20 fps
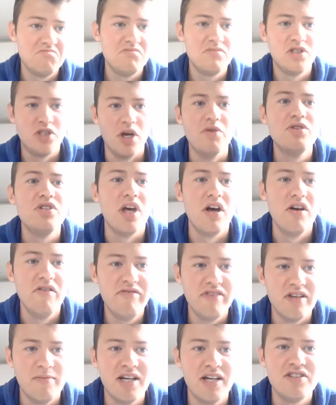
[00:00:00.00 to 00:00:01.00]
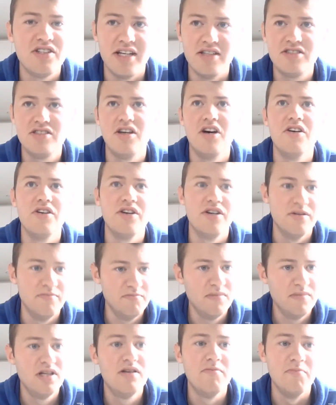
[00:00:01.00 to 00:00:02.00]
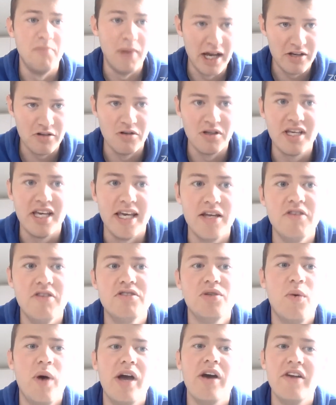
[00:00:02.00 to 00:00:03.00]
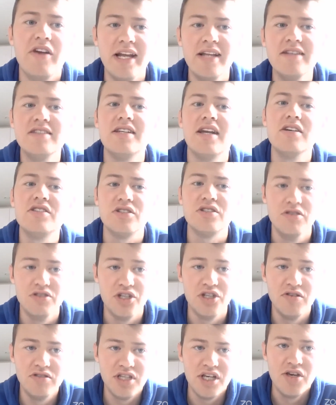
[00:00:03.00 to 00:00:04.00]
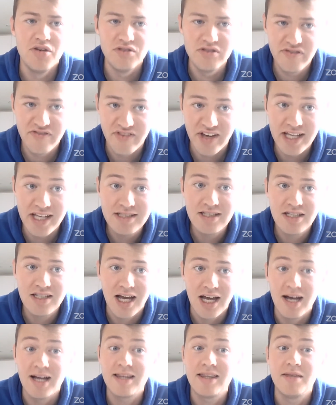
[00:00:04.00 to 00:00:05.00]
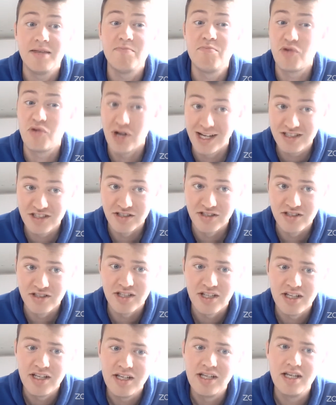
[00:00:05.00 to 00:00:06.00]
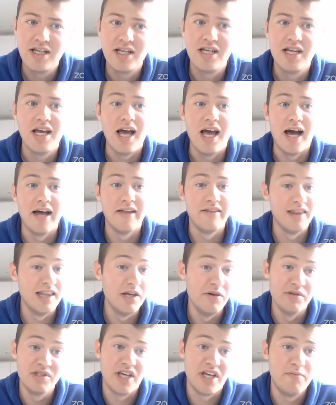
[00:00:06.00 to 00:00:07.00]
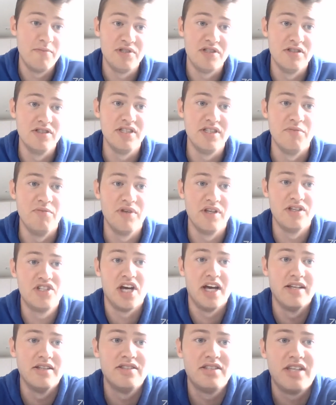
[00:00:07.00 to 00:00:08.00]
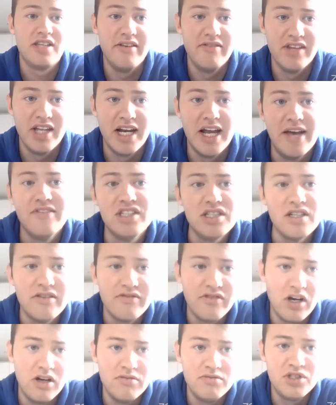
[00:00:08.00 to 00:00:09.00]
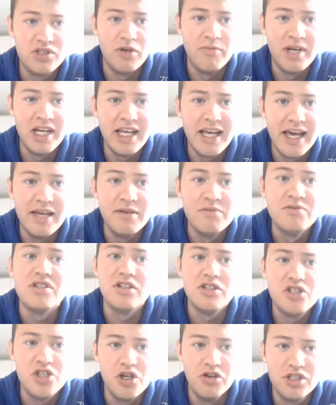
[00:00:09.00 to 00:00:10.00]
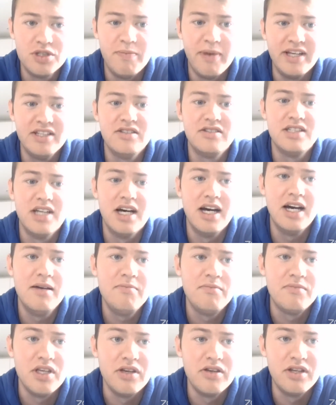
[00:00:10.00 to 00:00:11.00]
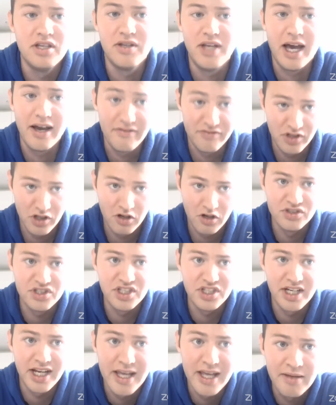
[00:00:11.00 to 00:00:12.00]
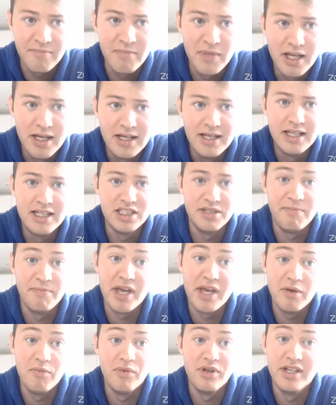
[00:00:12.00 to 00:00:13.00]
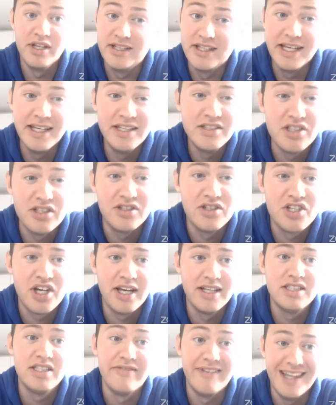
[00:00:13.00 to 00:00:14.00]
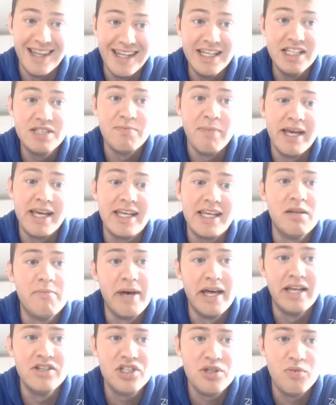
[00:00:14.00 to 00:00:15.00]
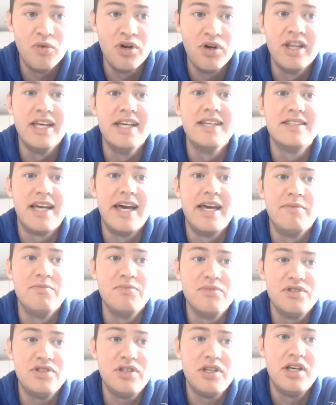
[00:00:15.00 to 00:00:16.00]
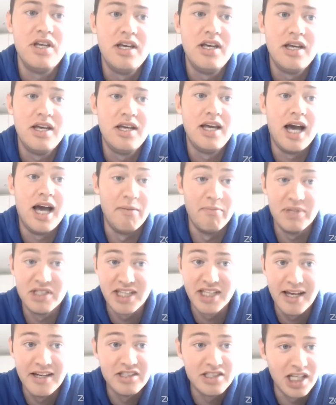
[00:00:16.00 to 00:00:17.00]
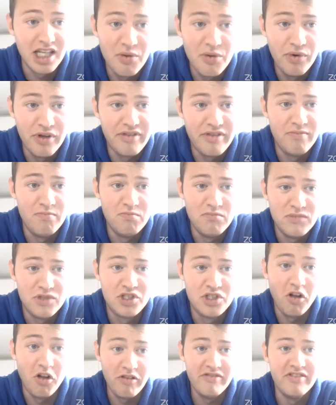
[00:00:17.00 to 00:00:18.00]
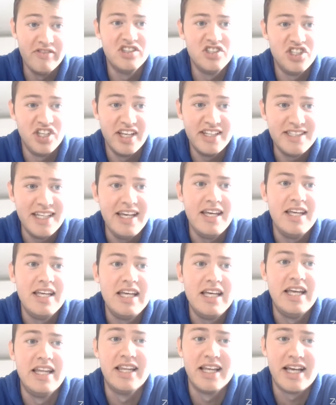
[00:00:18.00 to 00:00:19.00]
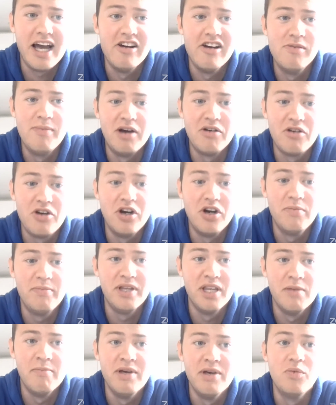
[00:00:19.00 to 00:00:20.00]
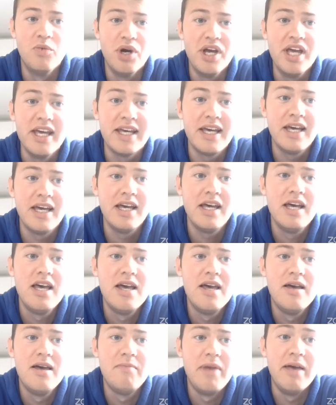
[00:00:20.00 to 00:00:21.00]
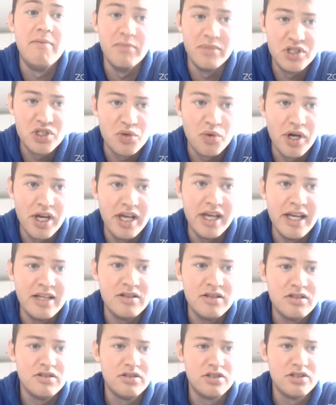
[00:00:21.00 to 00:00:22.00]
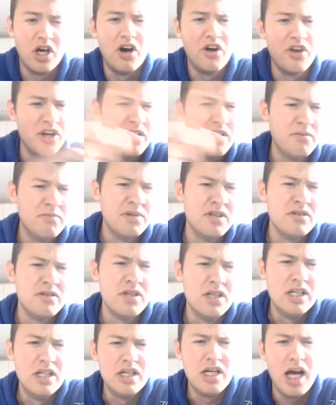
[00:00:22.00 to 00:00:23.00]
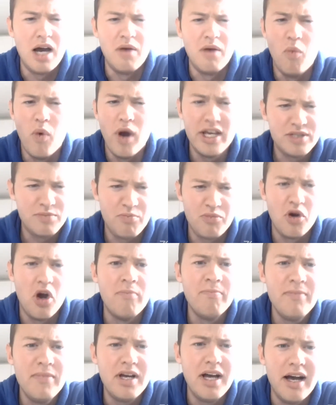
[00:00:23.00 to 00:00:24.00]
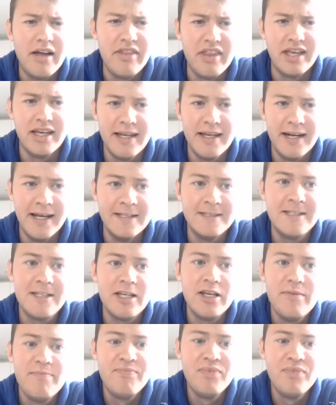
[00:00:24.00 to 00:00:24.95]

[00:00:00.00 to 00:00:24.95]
so-so for the match against Tottenham, Michael Keane, who's away on international duty, who's fit at present, and Lewis Gibson's in with a chance, given that Everton have got so many games in a short space of time. You'd have to consider him to be in with a decent chance of at least making the bench in one of these games, and potentially with Salford City in the Carabao Cup in the midweek, in between Tottenham and West Brom, I think it is,